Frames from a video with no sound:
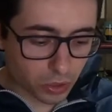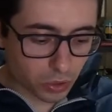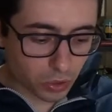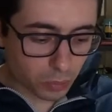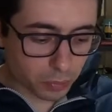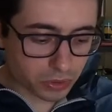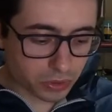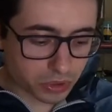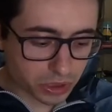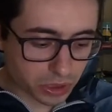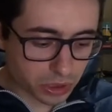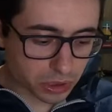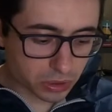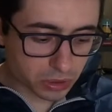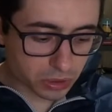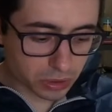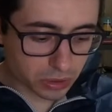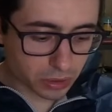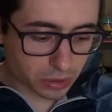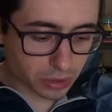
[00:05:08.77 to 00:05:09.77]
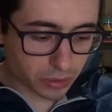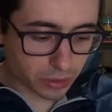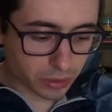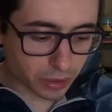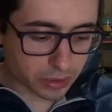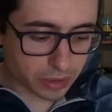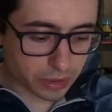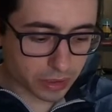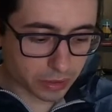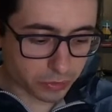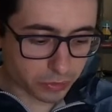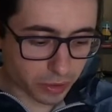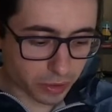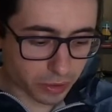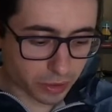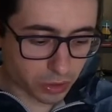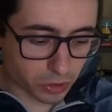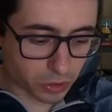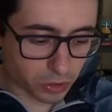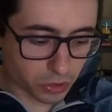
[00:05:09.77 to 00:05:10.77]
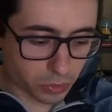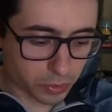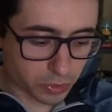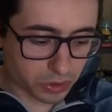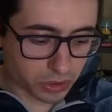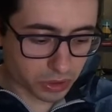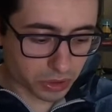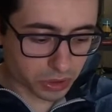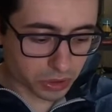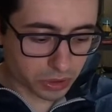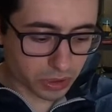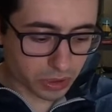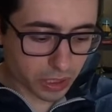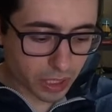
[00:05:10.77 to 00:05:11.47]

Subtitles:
positions, as I define initial positions,